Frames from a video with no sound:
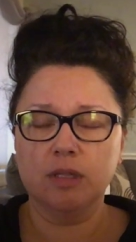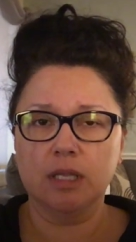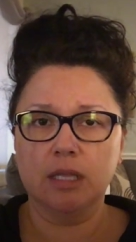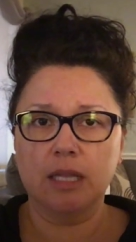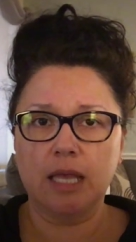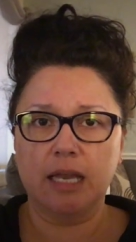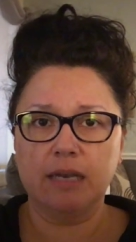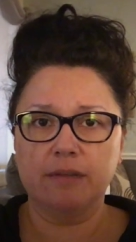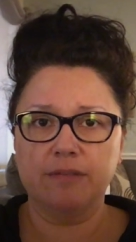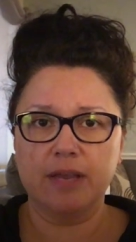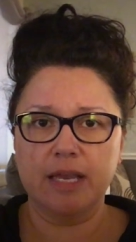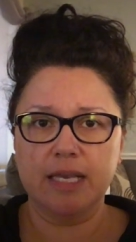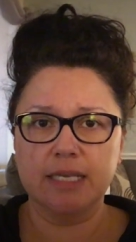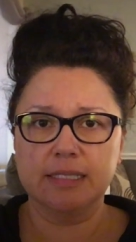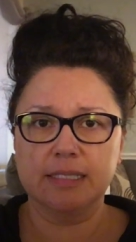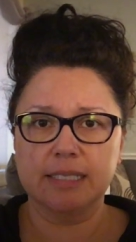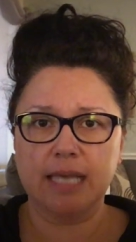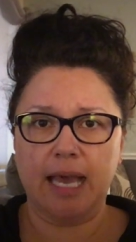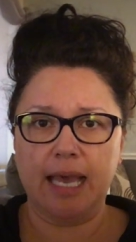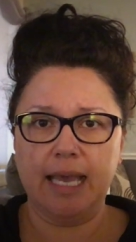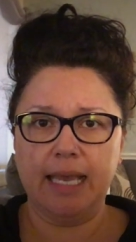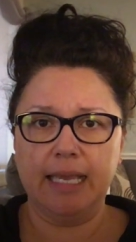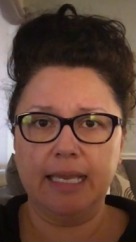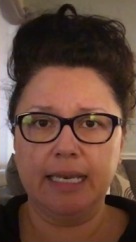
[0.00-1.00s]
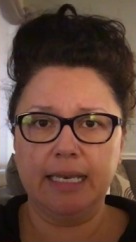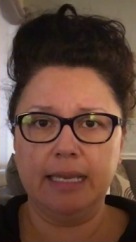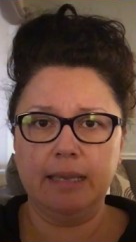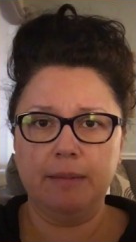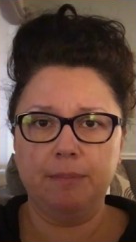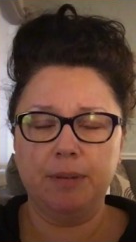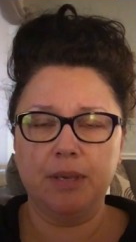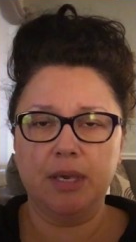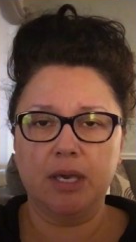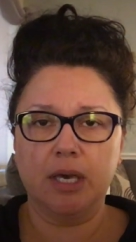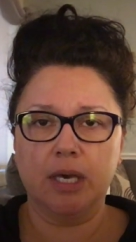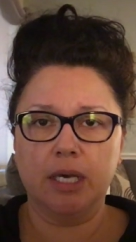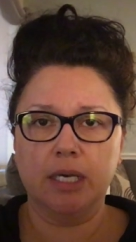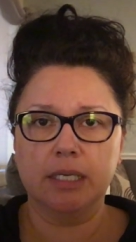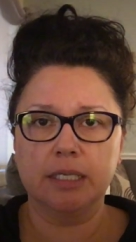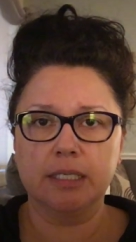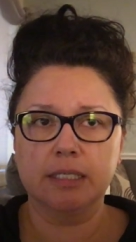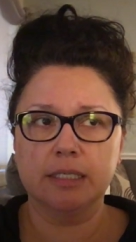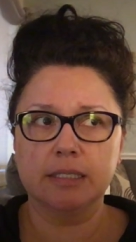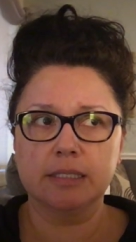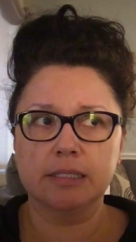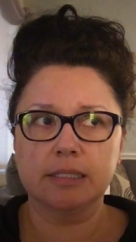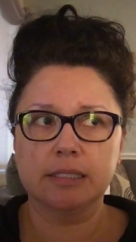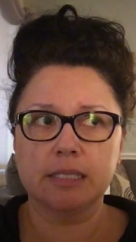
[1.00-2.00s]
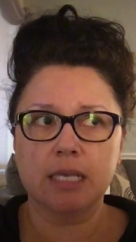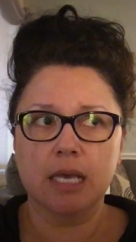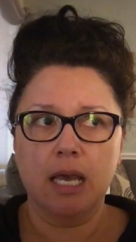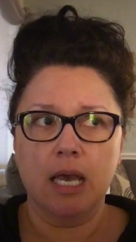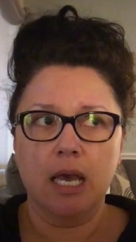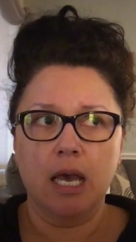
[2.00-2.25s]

a lot of anxiety because